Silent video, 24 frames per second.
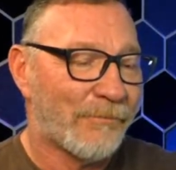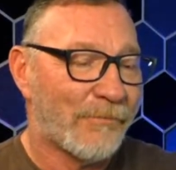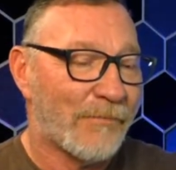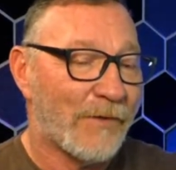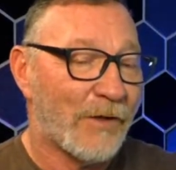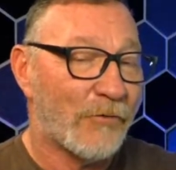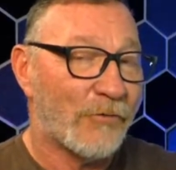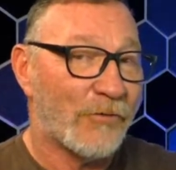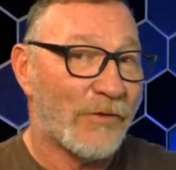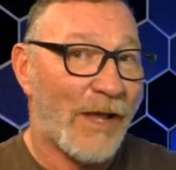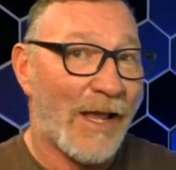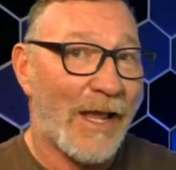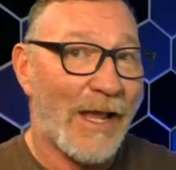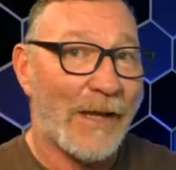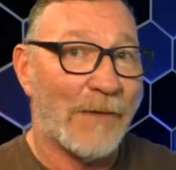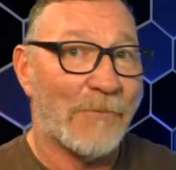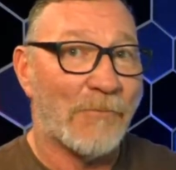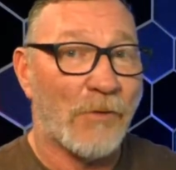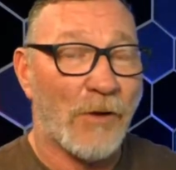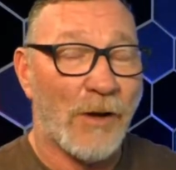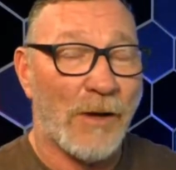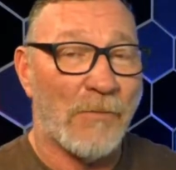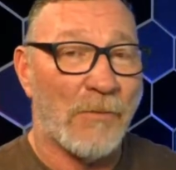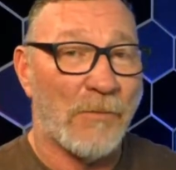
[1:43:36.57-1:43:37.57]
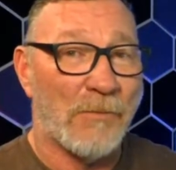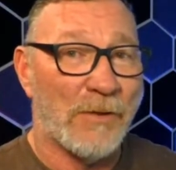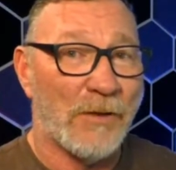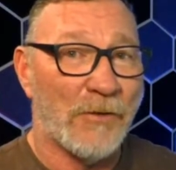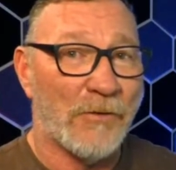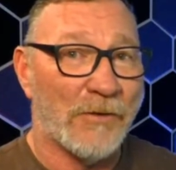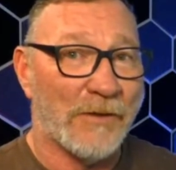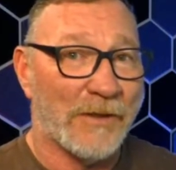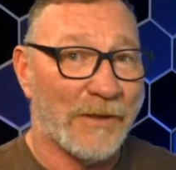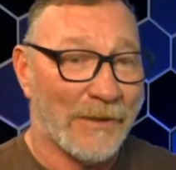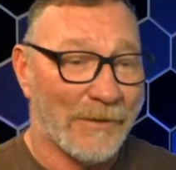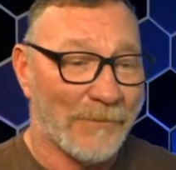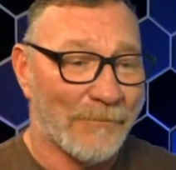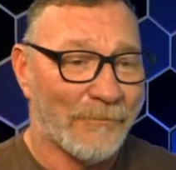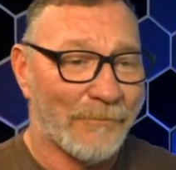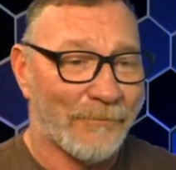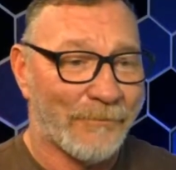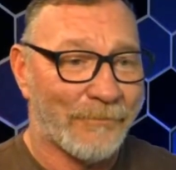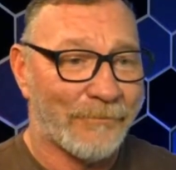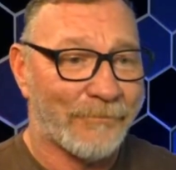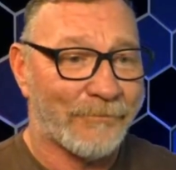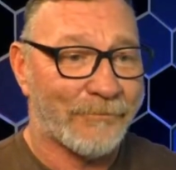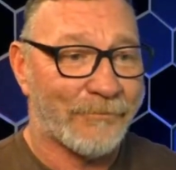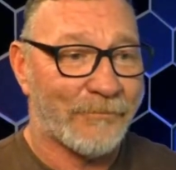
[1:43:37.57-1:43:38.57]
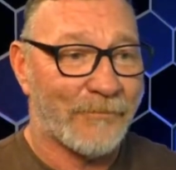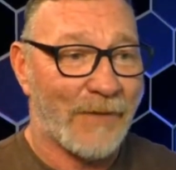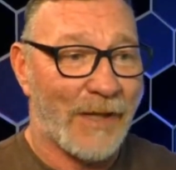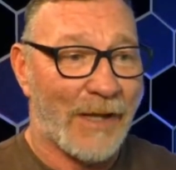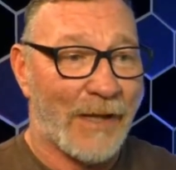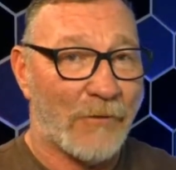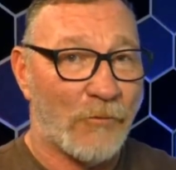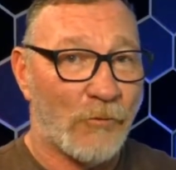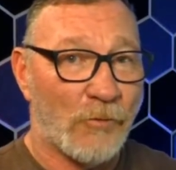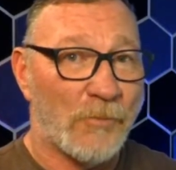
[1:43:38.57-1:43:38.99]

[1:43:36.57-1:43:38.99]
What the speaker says: there's a high probability I